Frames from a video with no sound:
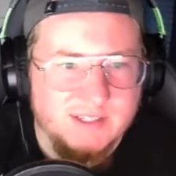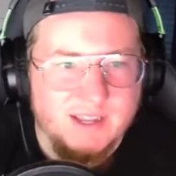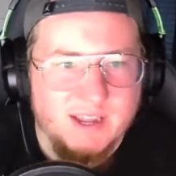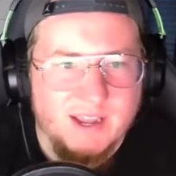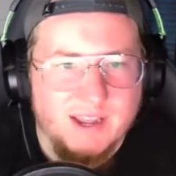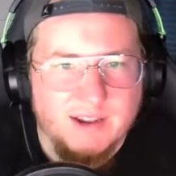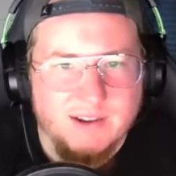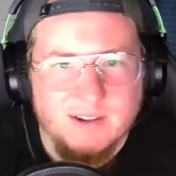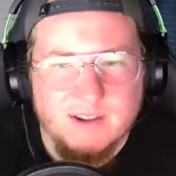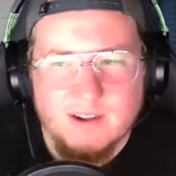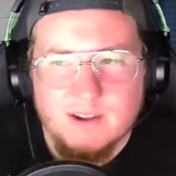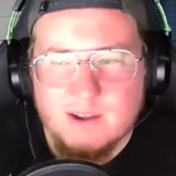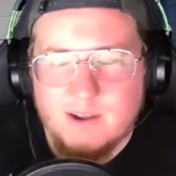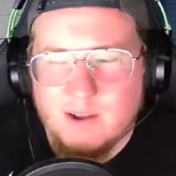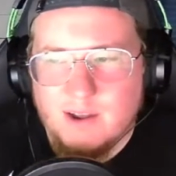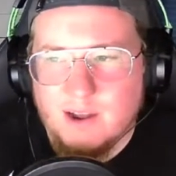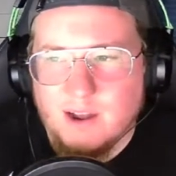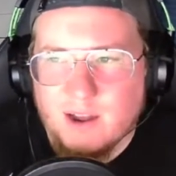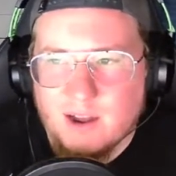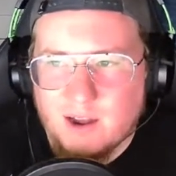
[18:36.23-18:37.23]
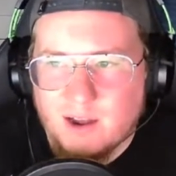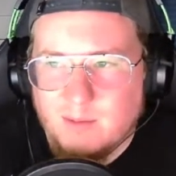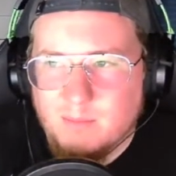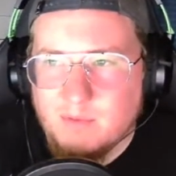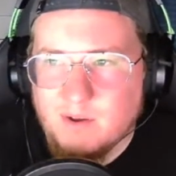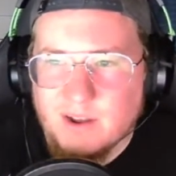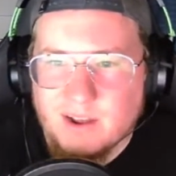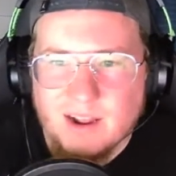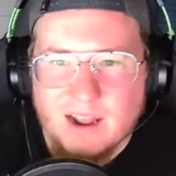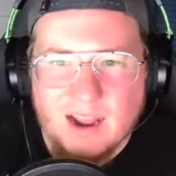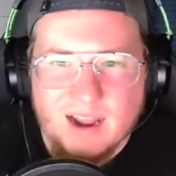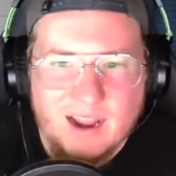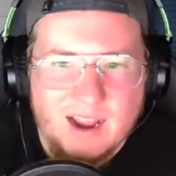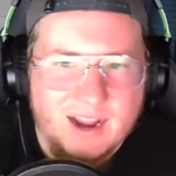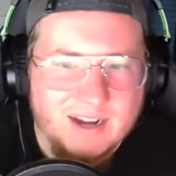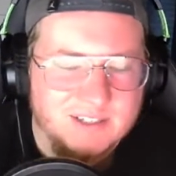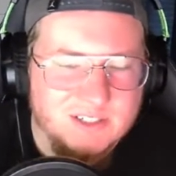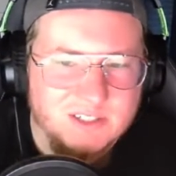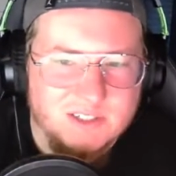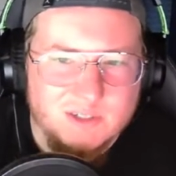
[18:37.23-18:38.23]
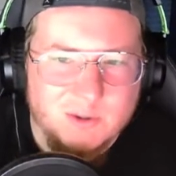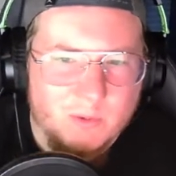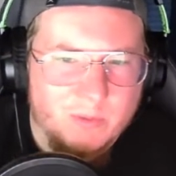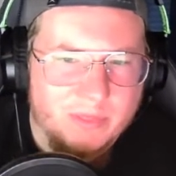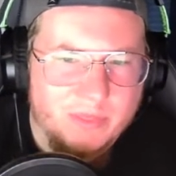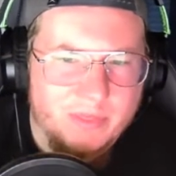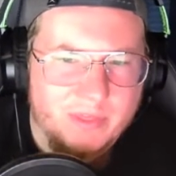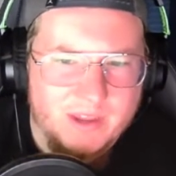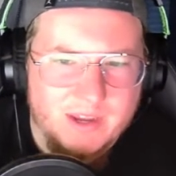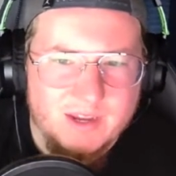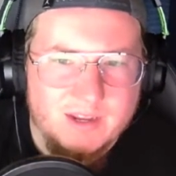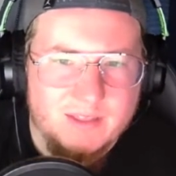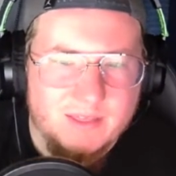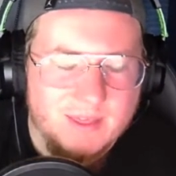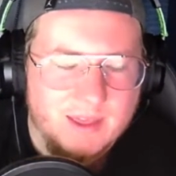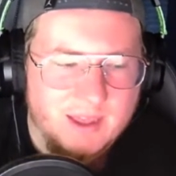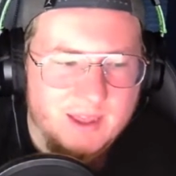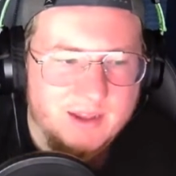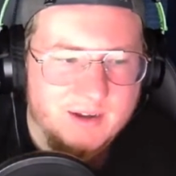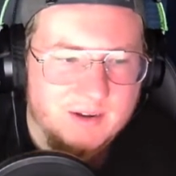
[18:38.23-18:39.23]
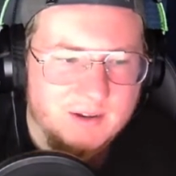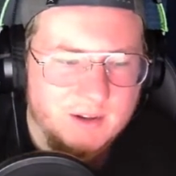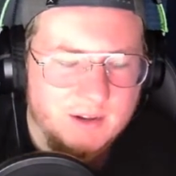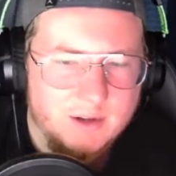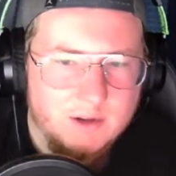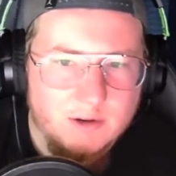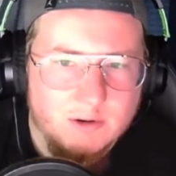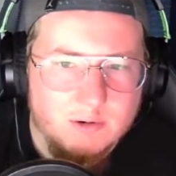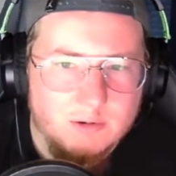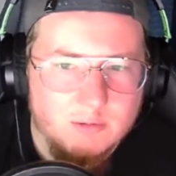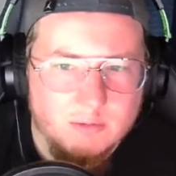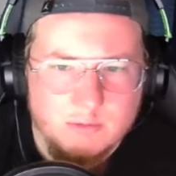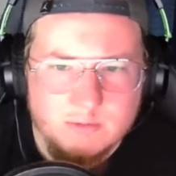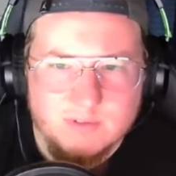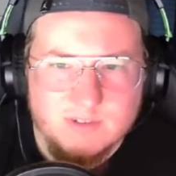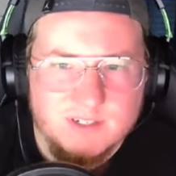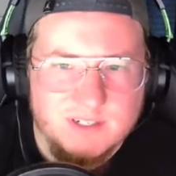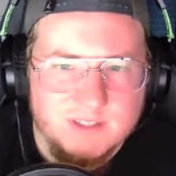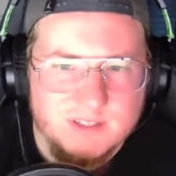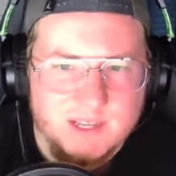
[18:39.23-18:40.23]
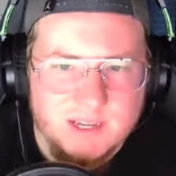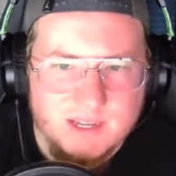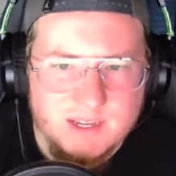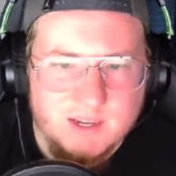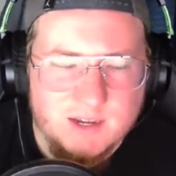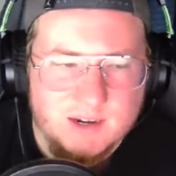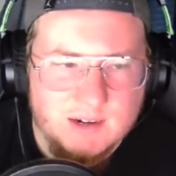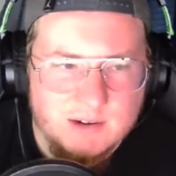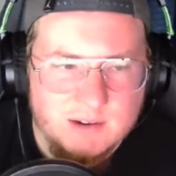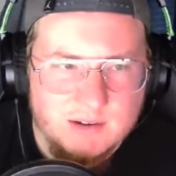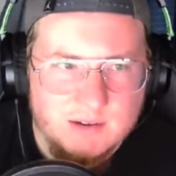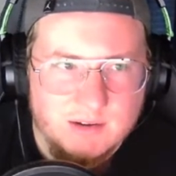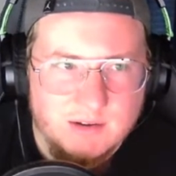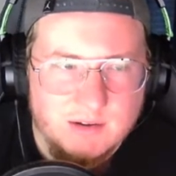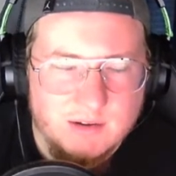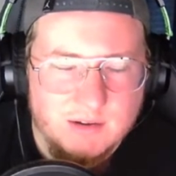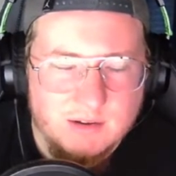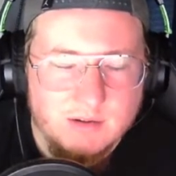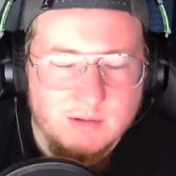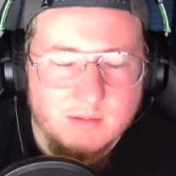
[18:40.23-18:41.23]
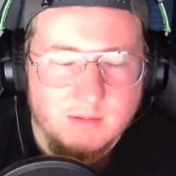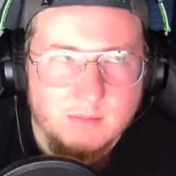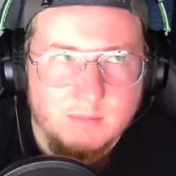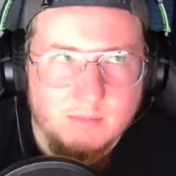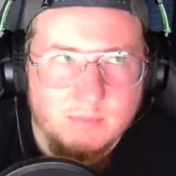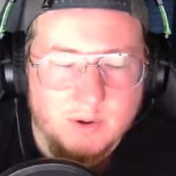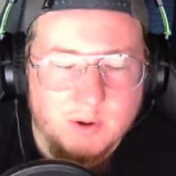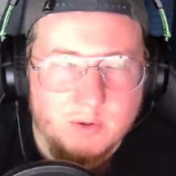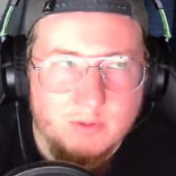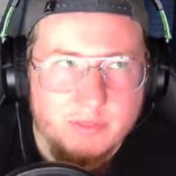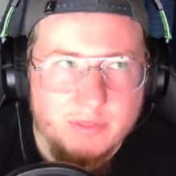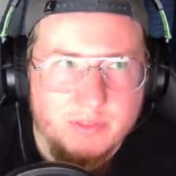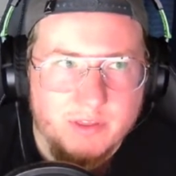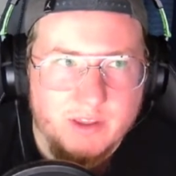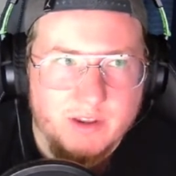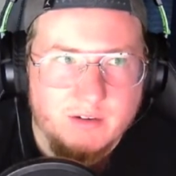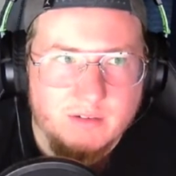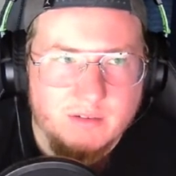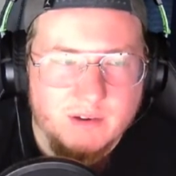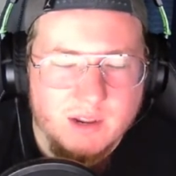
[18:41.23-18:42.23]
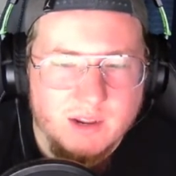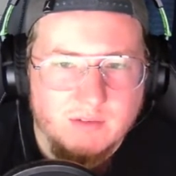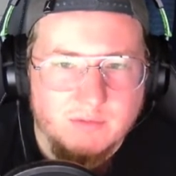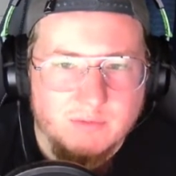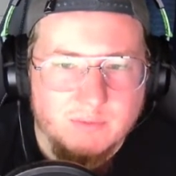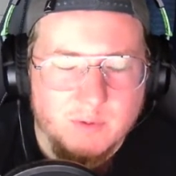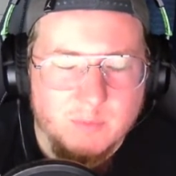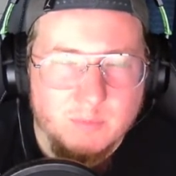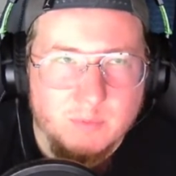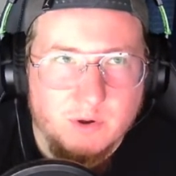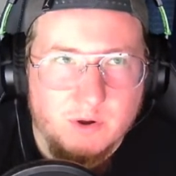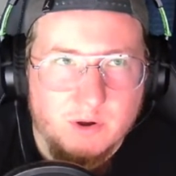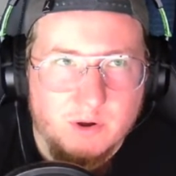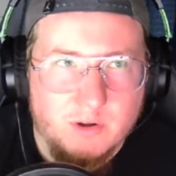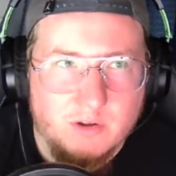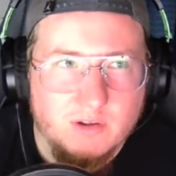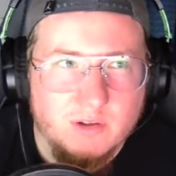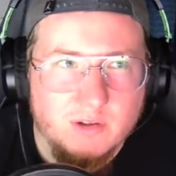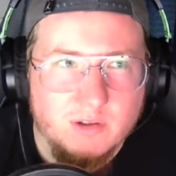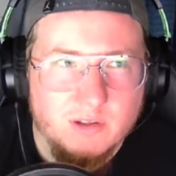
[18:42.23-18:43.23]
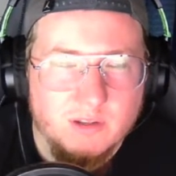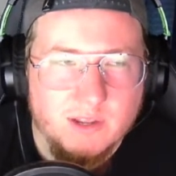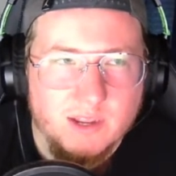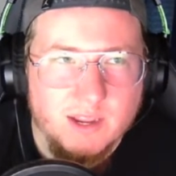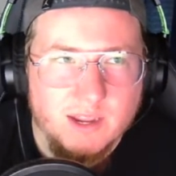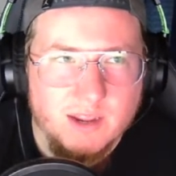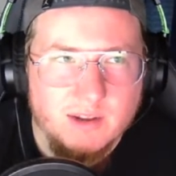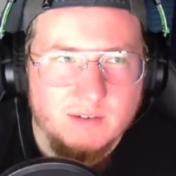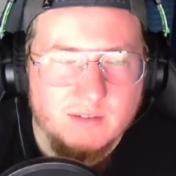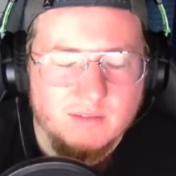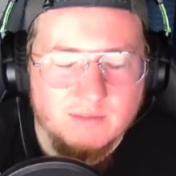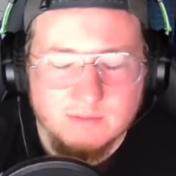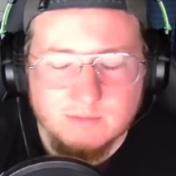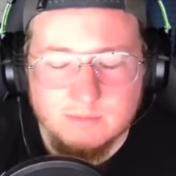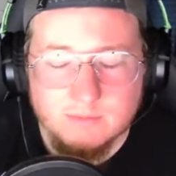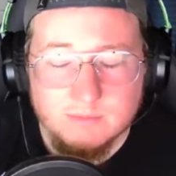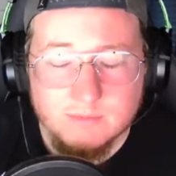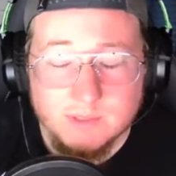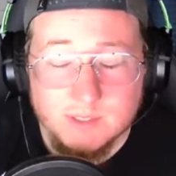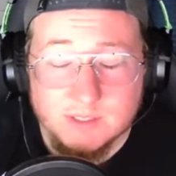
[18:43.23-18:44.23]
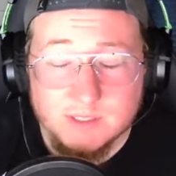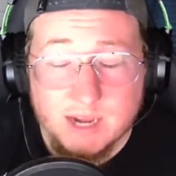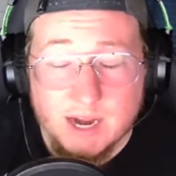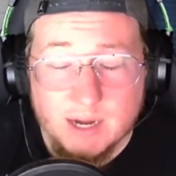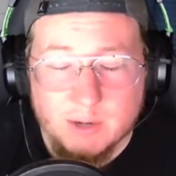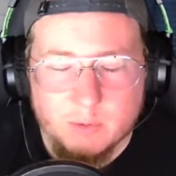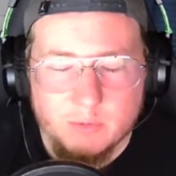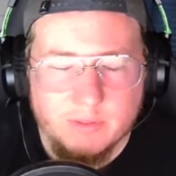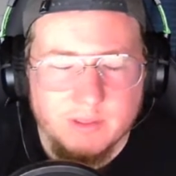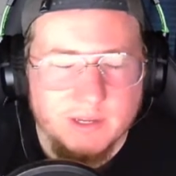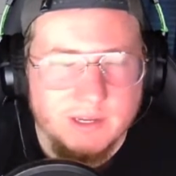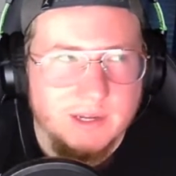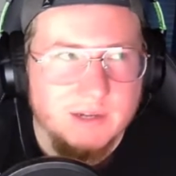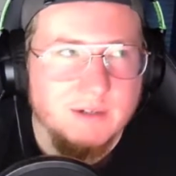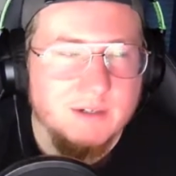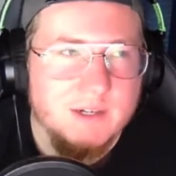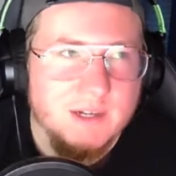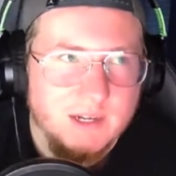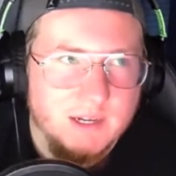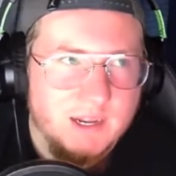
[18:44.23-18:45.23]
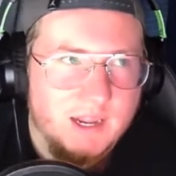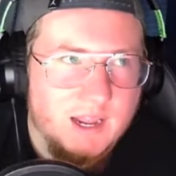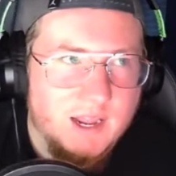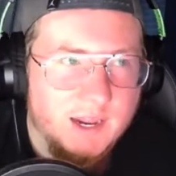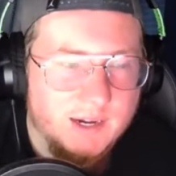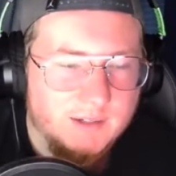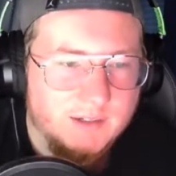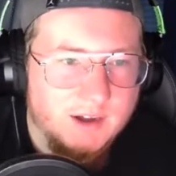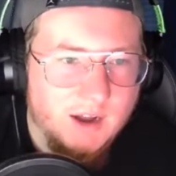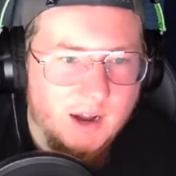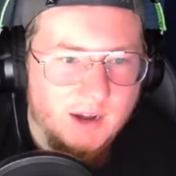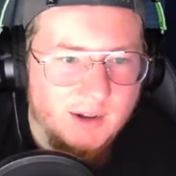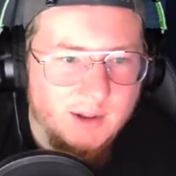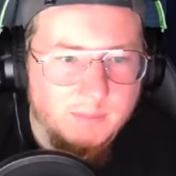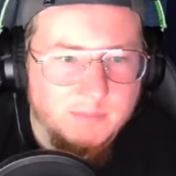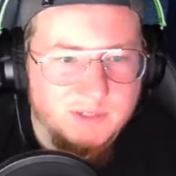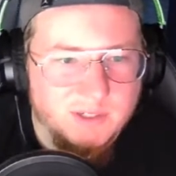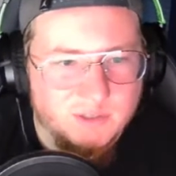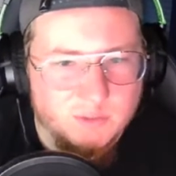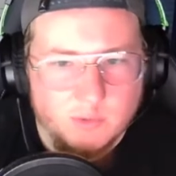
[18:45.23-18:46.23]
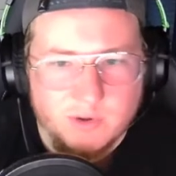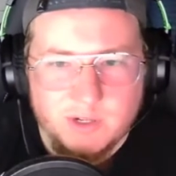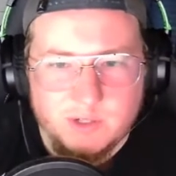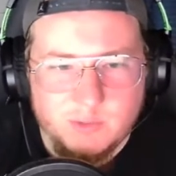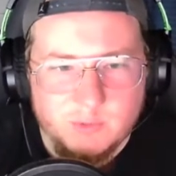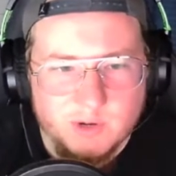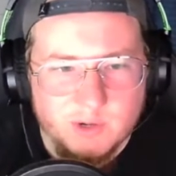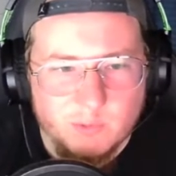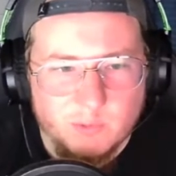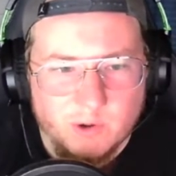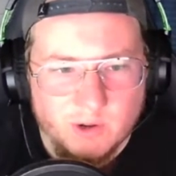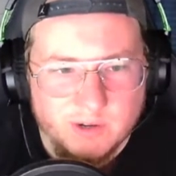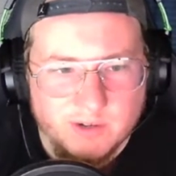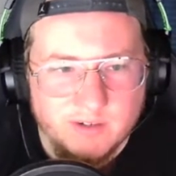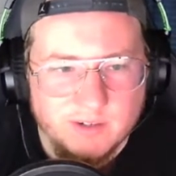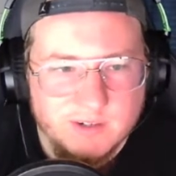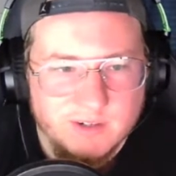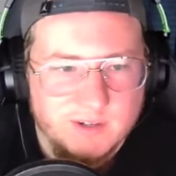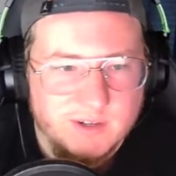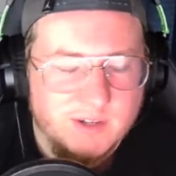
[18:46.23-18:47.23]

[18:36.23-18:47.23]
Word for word: that. But I just don't think that Gruden's thinking, both in football and societal thinking, had caught up to 2021.